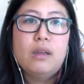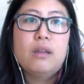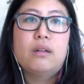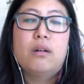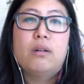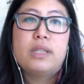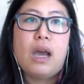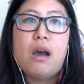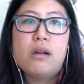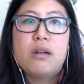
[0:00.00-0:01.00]
They're all
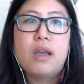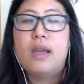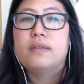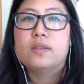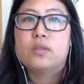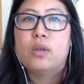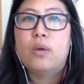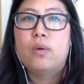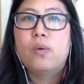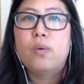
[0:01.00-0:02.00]
young, and so